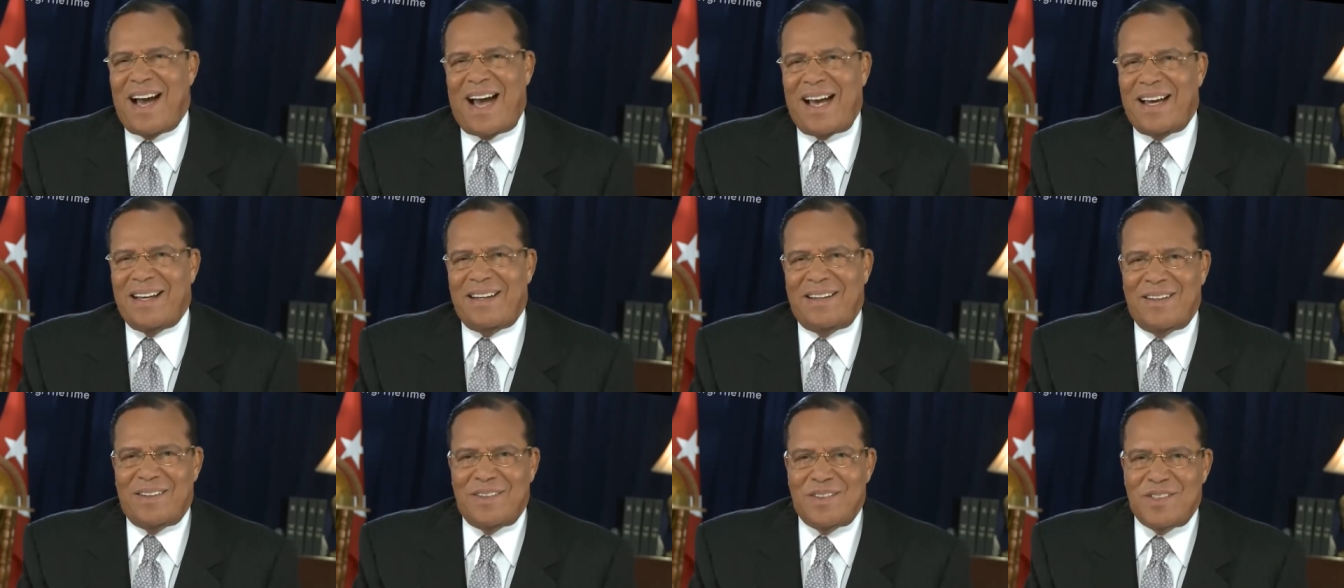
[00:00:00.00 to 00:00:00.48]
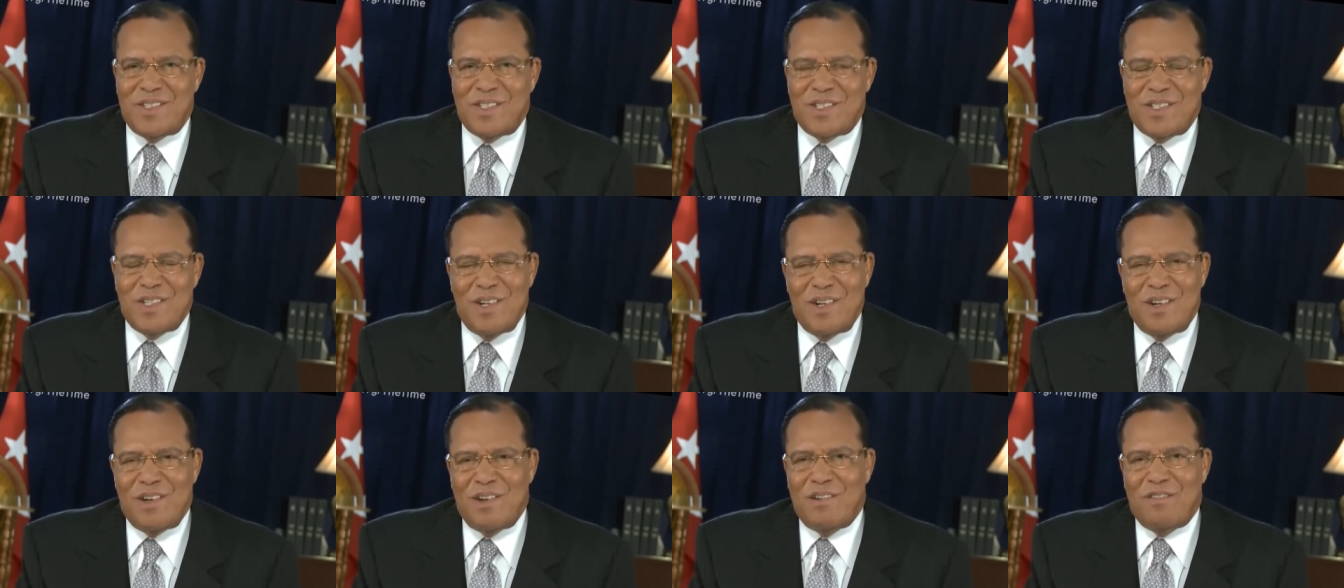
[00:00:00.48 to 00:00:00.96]

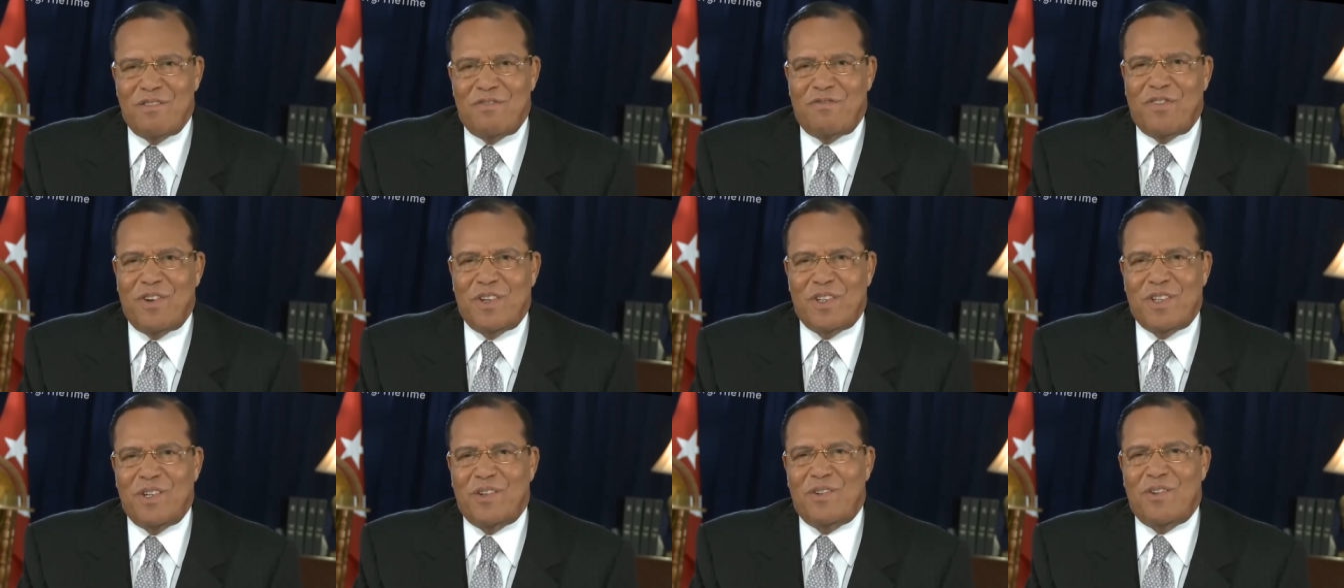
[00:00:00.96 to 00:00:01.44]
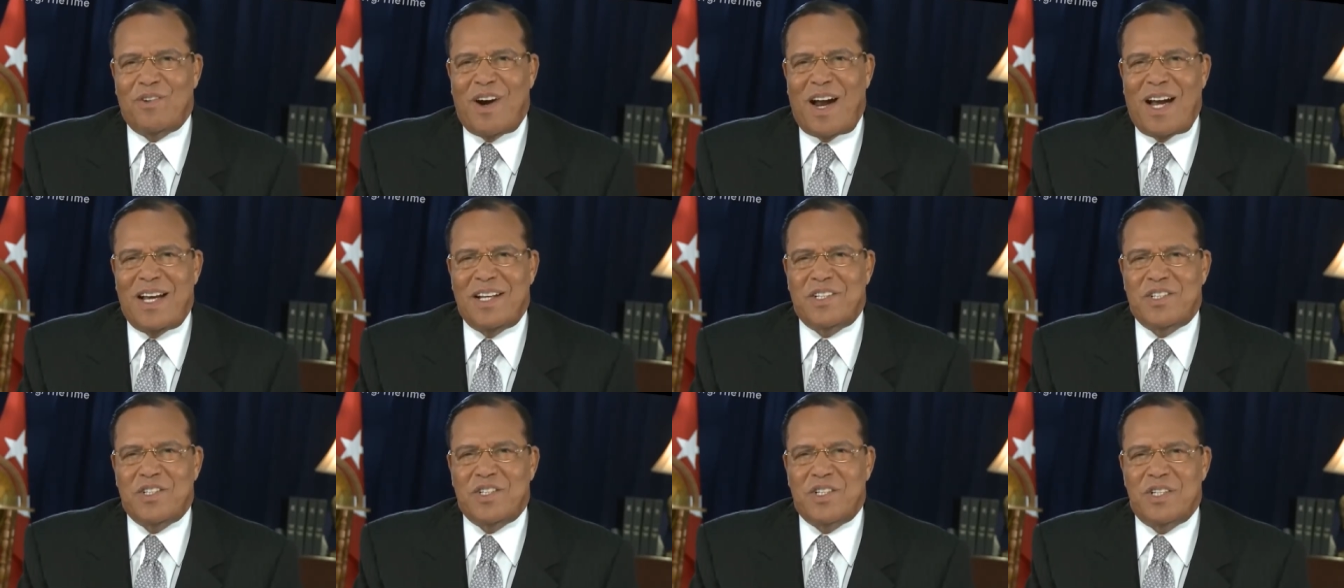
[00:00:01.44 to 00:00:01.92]
guidance for the
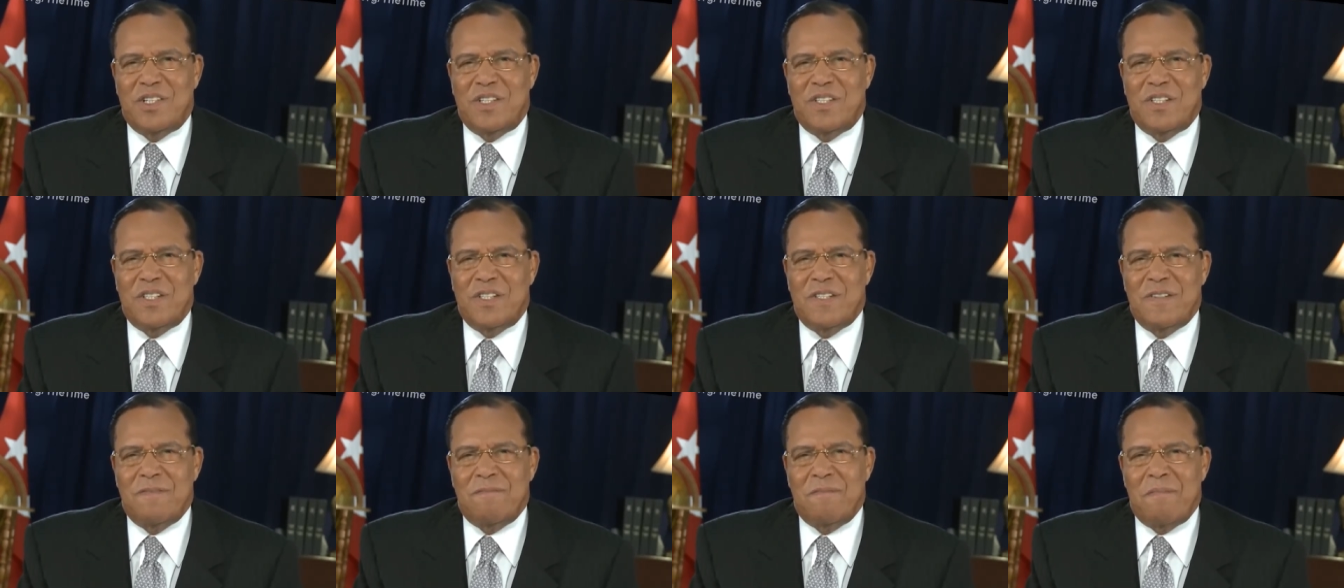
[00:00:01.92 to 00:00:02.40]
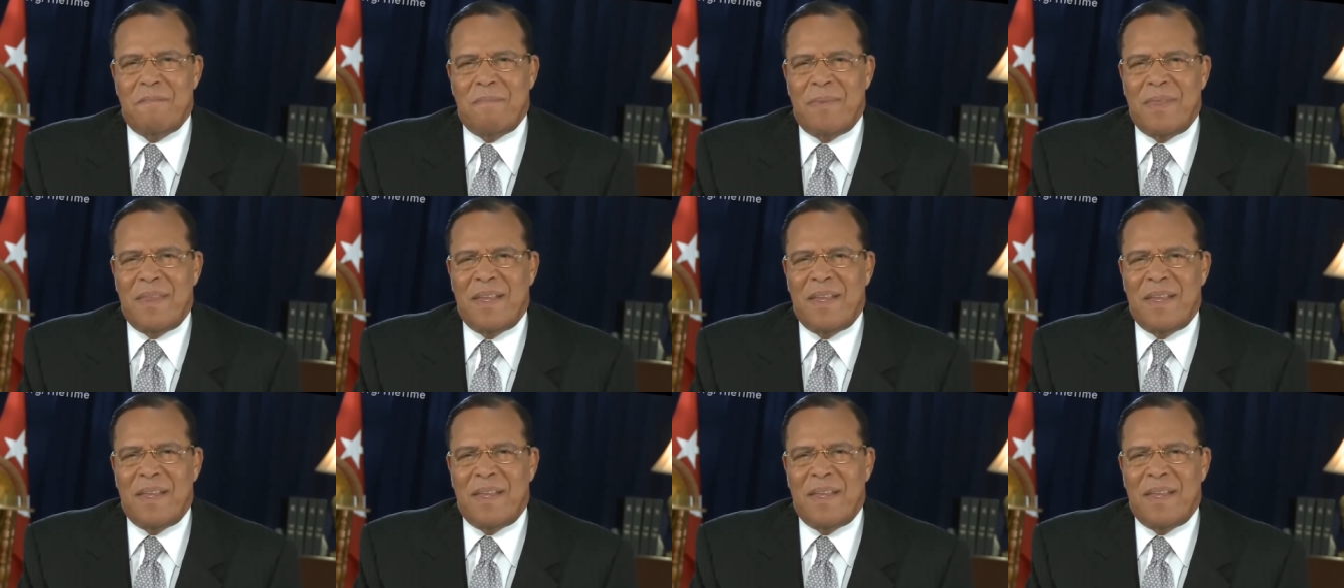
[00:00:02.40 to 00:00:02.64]
righteous.